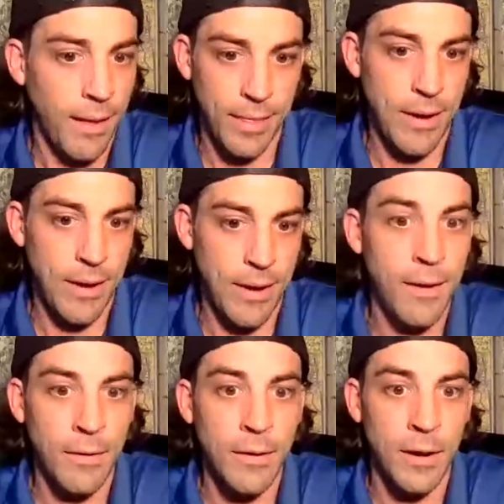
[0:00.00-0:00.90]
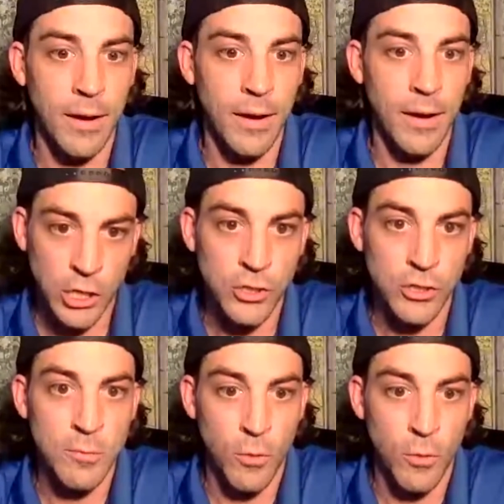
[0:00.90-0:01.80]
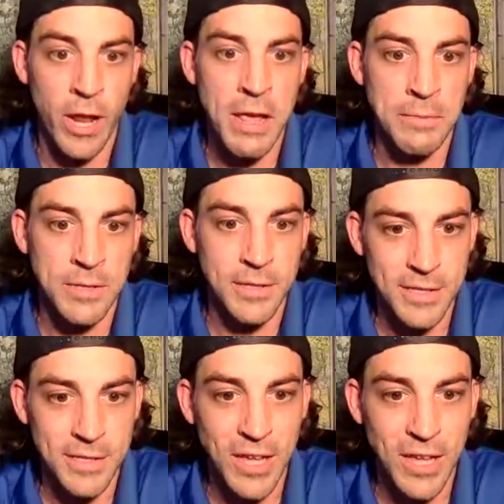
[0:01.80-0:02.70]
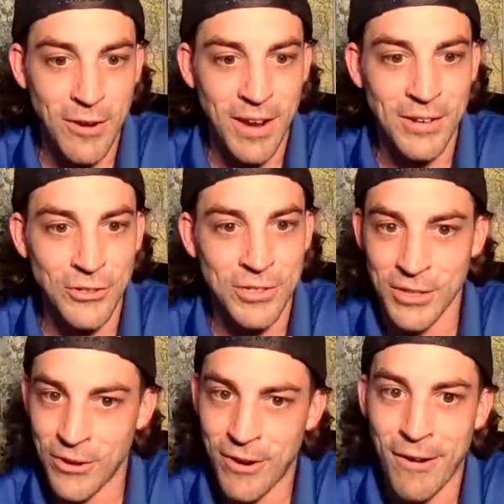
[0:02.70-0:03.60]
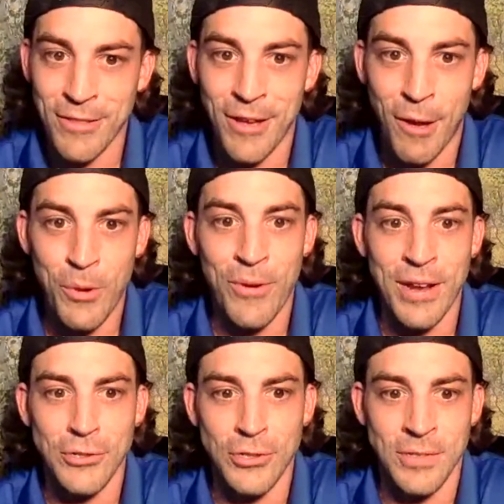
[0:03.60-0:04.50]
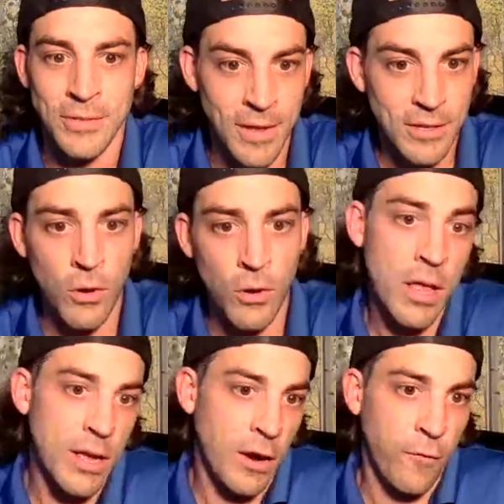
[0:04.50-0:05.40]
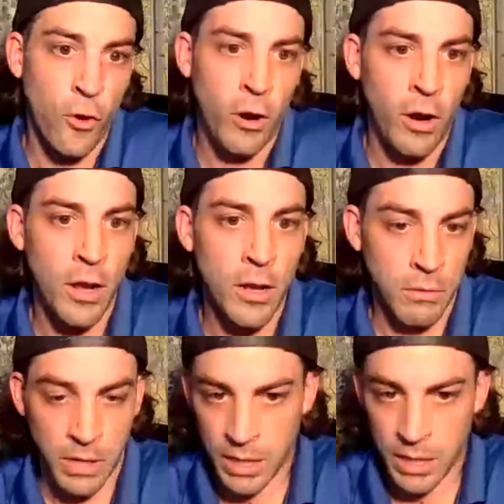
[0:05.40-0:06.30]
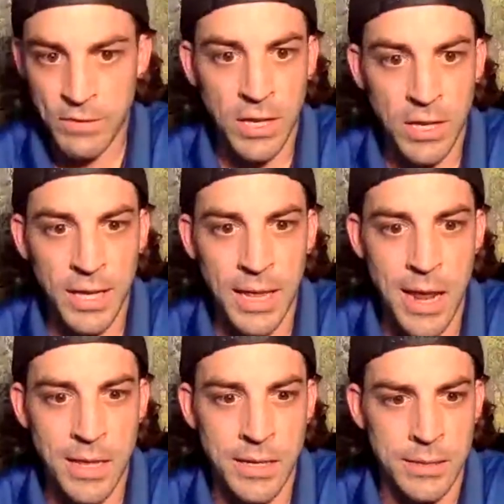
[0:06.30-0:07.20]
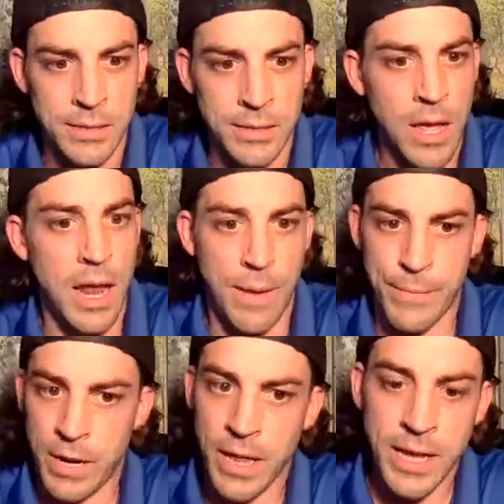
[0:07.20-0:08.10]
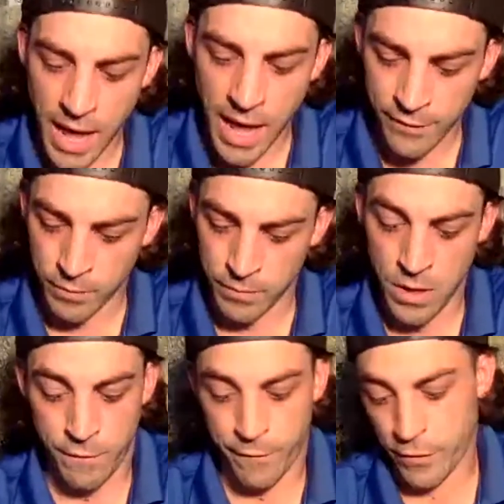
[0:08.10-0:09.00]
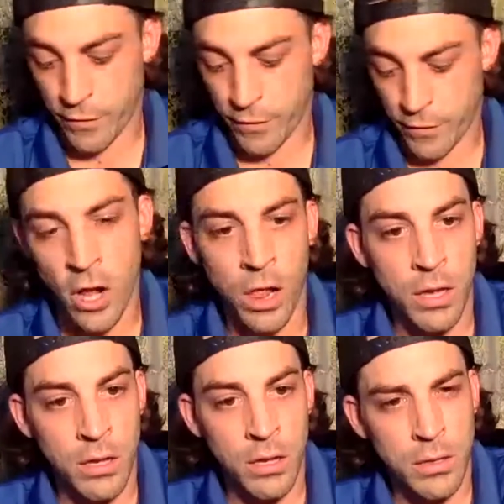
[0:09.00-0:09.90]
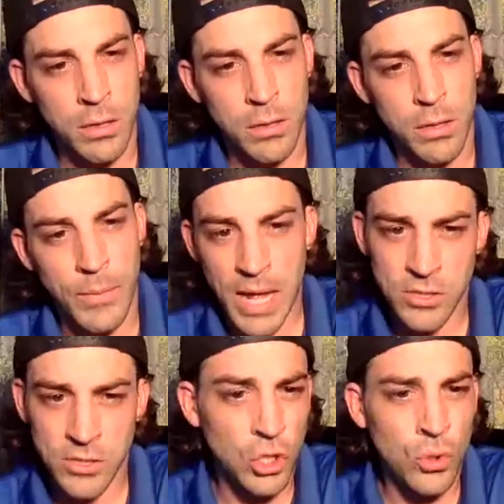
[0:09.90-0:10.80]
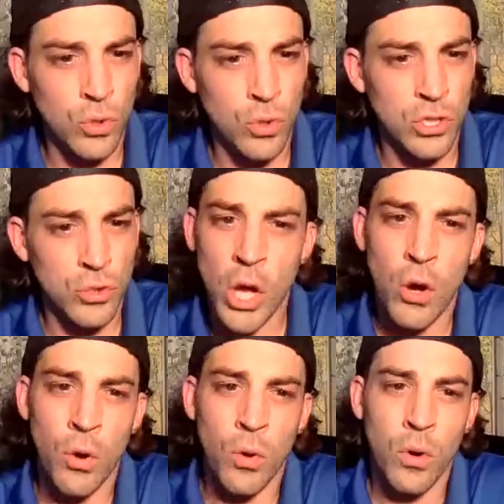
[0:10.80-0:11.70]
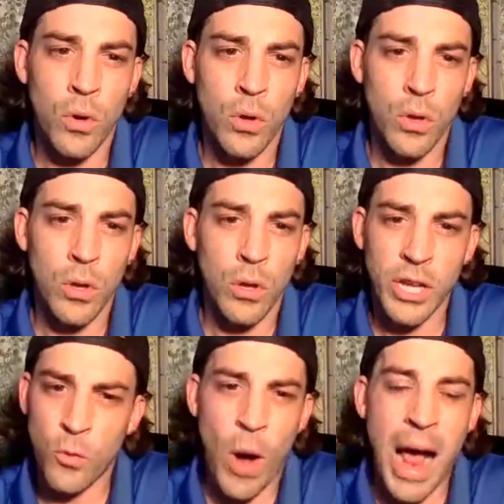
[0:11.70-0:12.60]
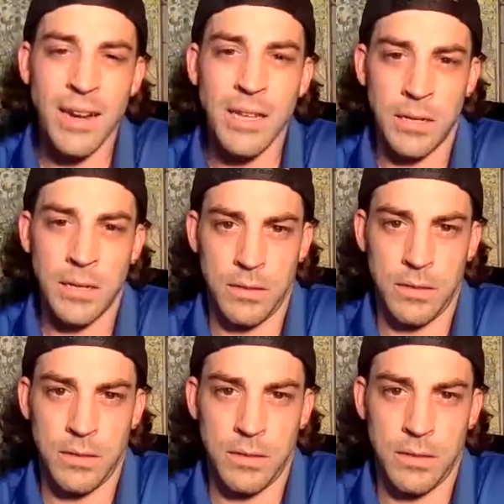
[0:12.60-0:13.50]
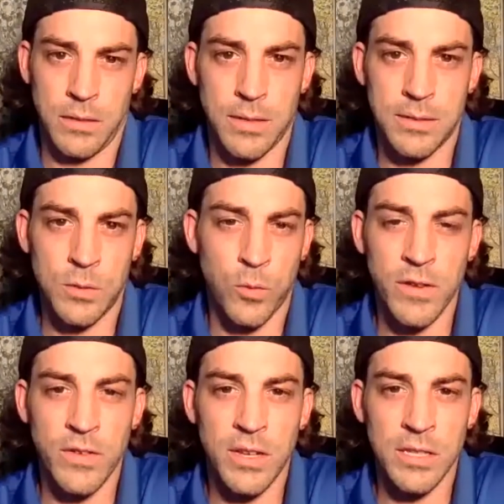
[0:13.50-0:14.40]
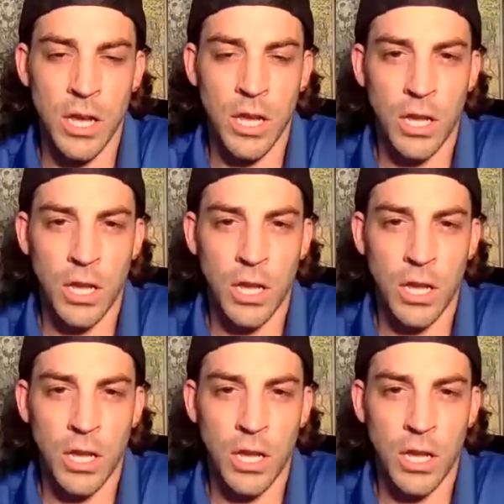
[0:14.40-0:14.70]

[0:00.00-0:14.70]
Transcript: There are actually more names in the 7K range than there are the upper ranges. So, therefore, you're going to have to click a lot of these, and I'm going to like a lot of them. First of all, I'm going to ask you, because Nick Watney. Is this one of his